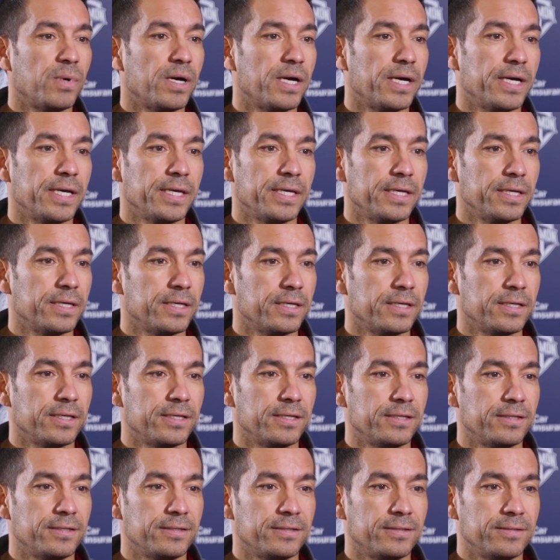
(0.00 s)

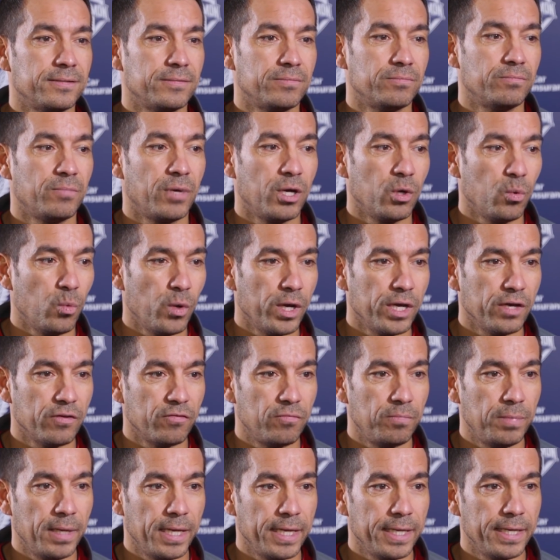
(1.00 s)
my way
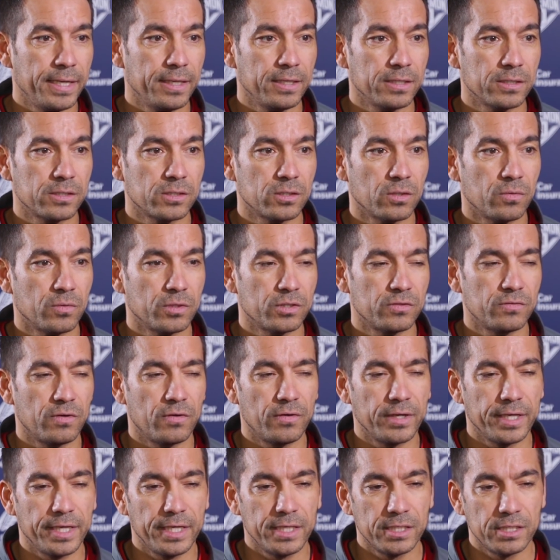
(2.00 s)
of playing, so it's
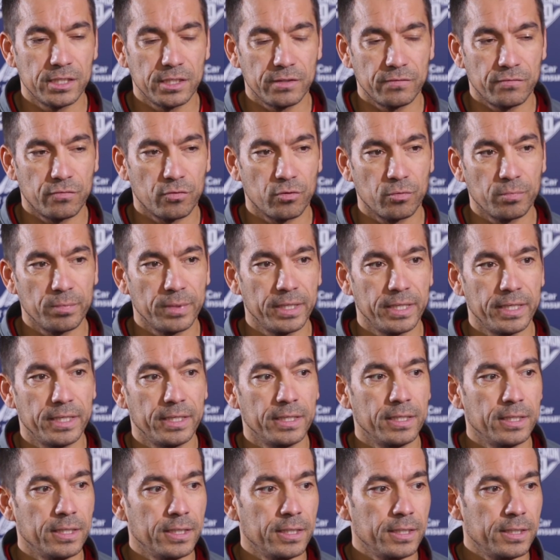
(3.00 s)
very easy for
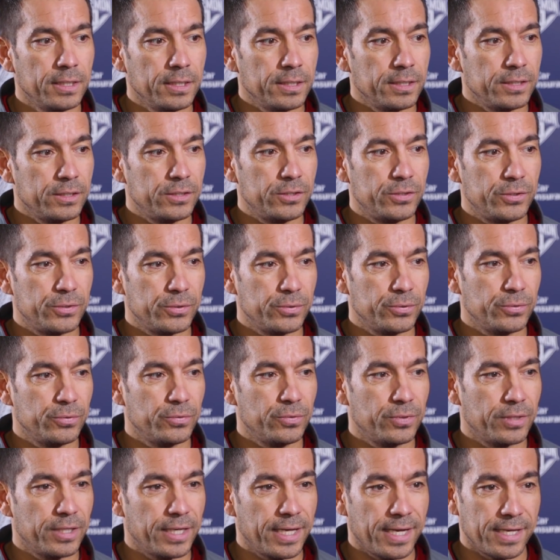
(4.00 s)
me
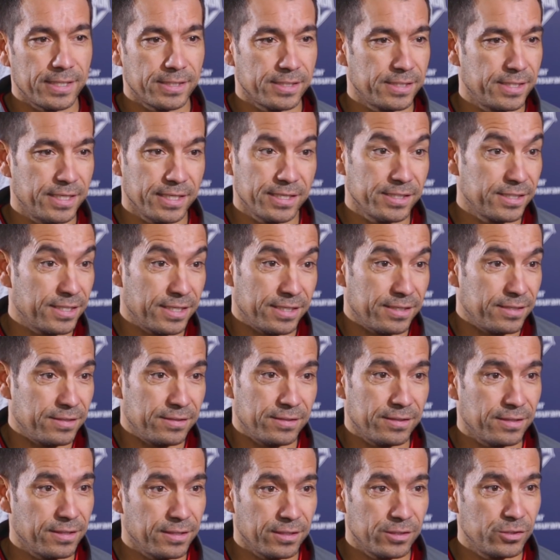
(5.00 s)
to ask things
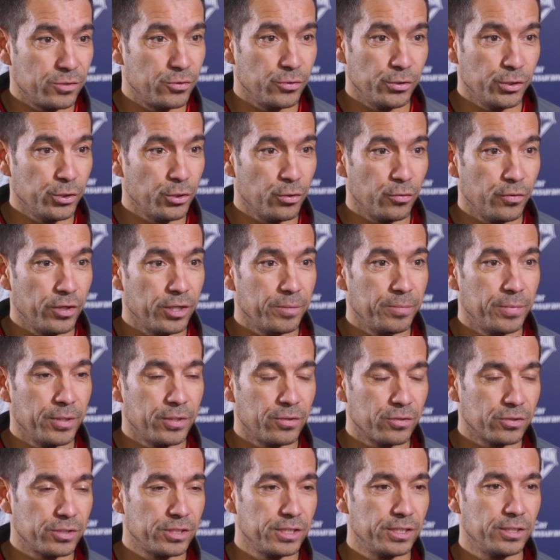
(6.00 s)
that to Yuri,
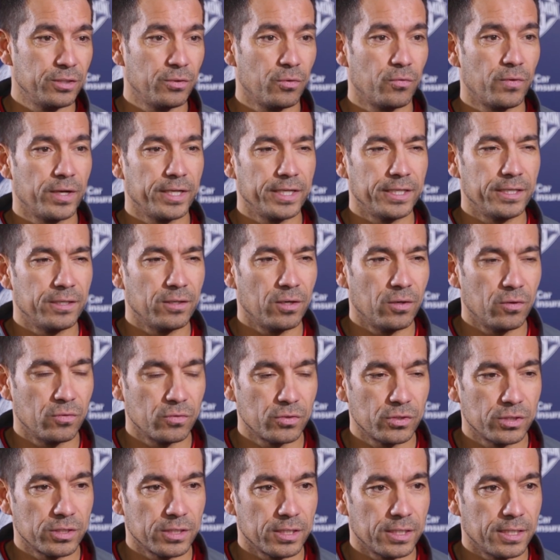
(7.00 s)
because he already
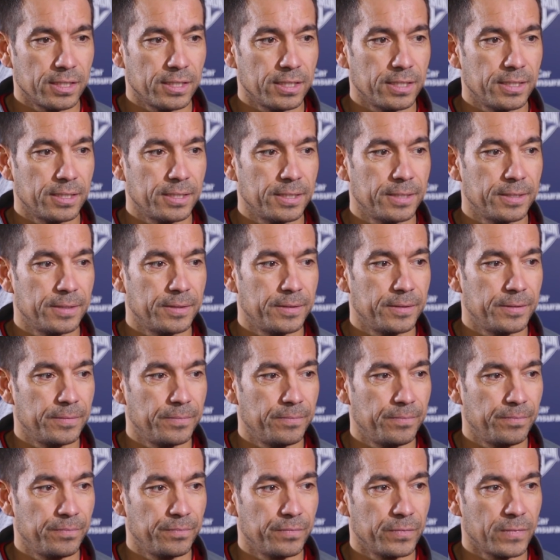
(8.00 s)
knows
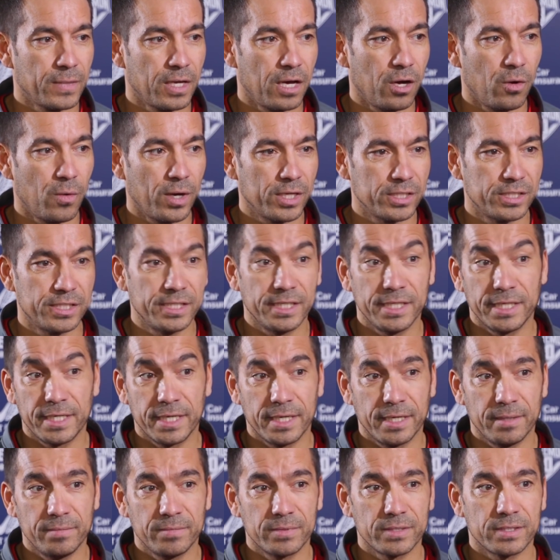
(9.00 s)
how I see
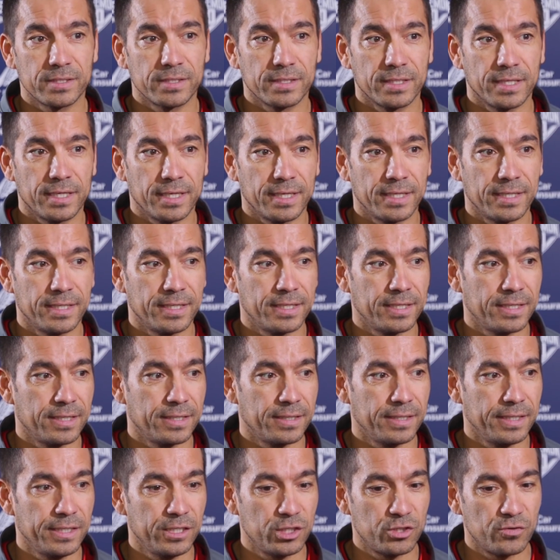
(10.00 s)
games, and
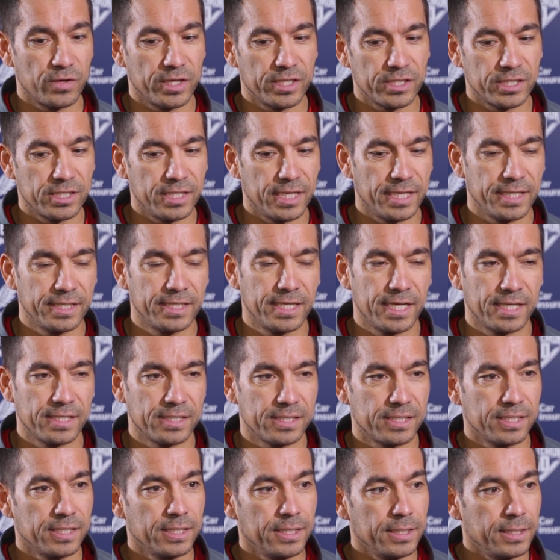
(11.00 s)
he translates
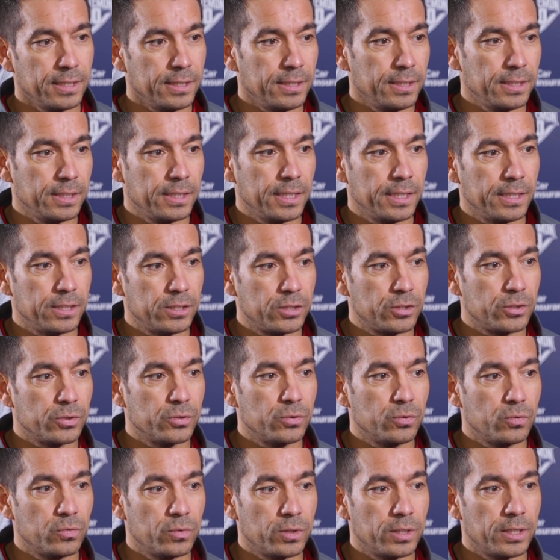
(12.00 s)
that
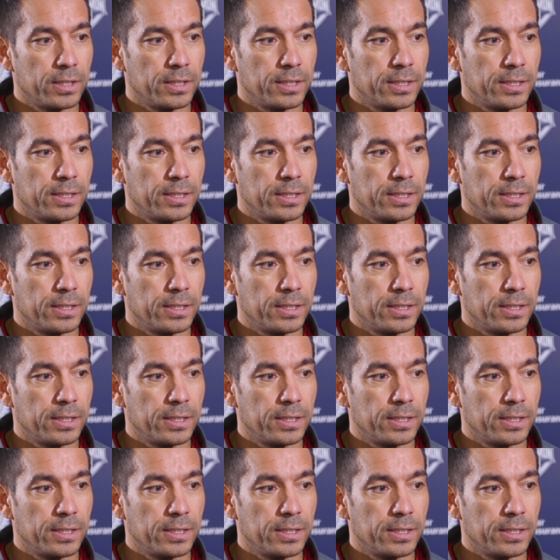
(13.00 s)
into